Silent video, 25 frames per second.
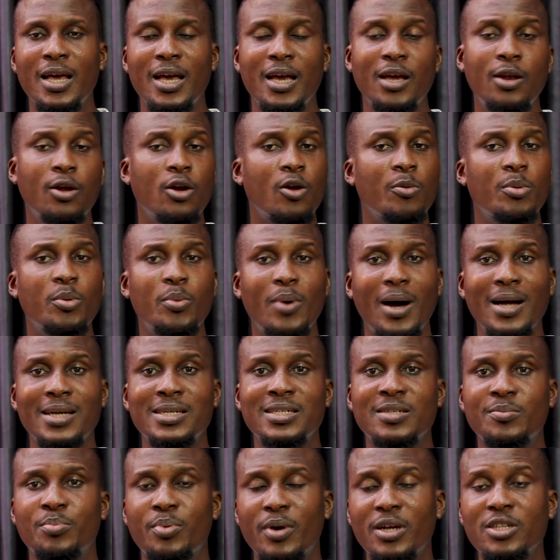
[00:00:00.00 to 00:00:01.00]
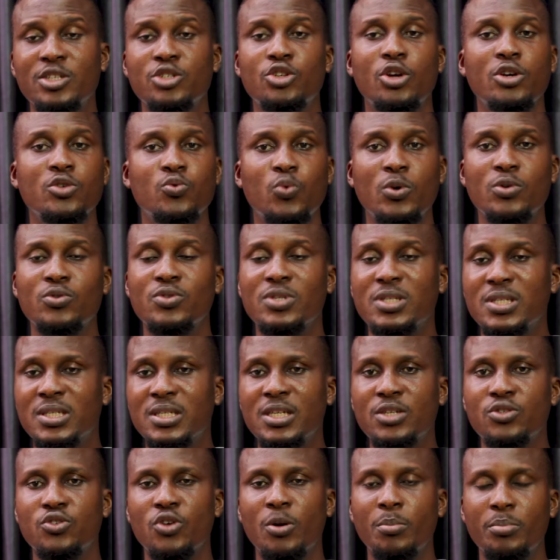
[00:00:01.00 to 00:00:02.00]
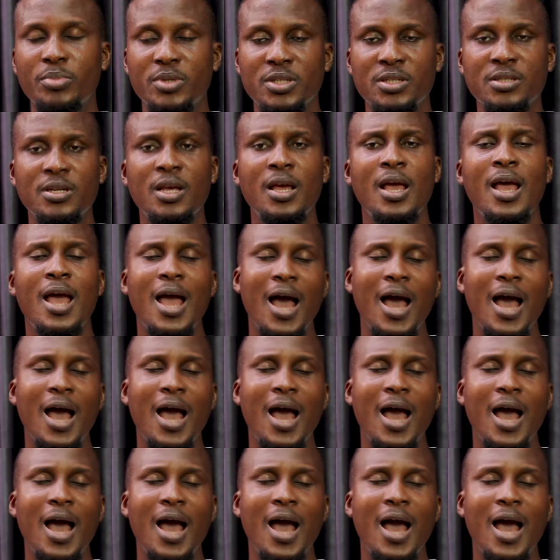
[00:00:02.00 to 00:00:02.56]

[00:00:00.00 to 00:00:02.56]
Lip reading: a lot of people are depressed, they just want to see something.